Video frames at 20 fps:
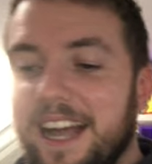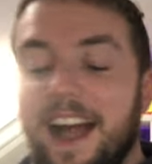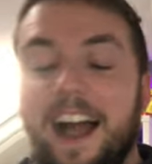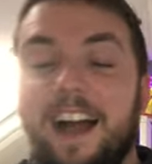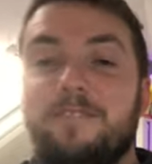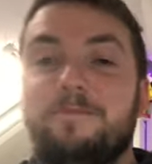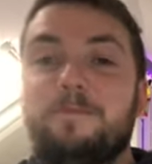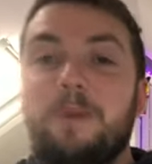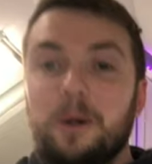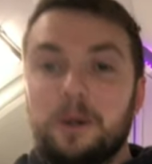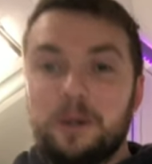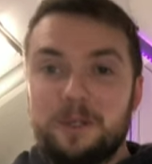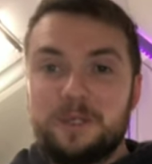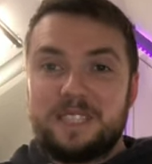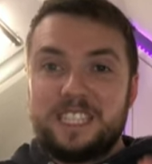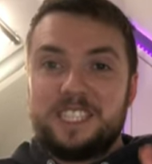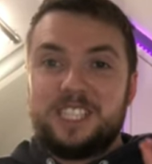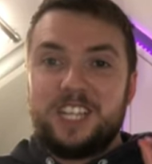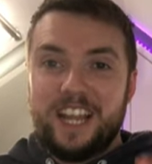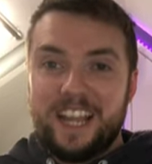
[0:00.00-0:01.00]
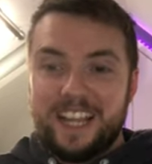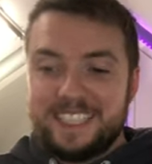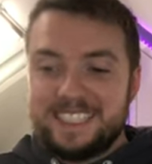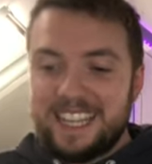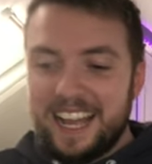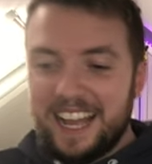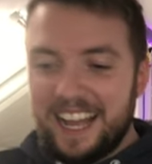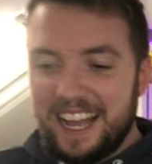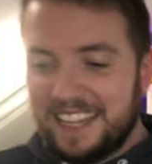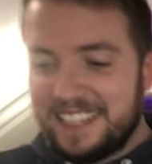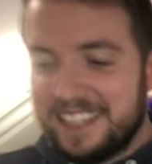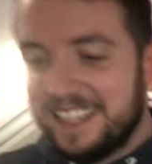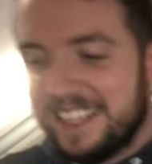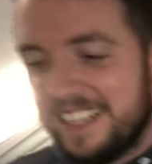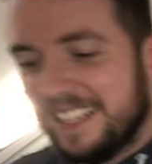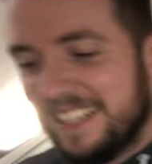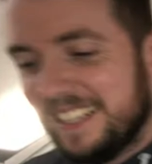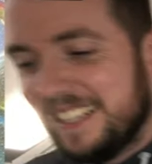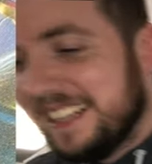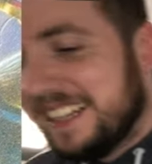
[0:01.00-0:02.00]
I pulled the chase card.
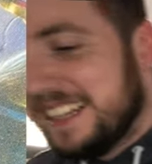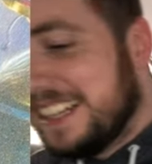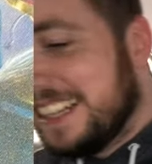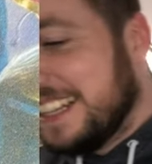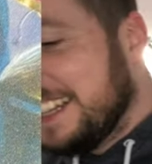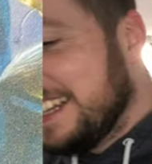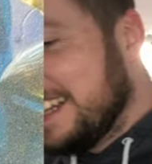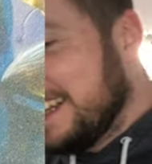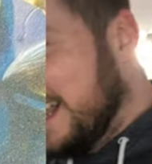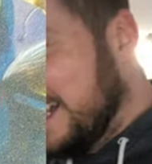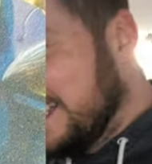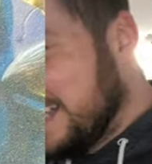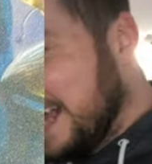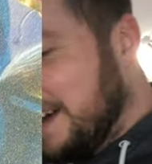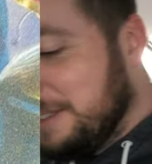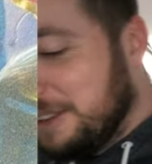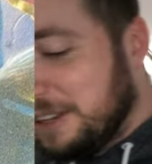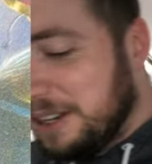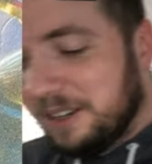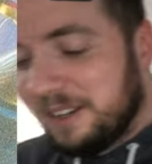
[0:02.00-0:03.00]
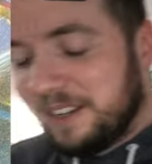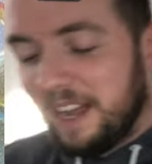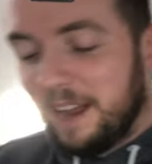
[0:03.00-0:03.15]
Let's have a look.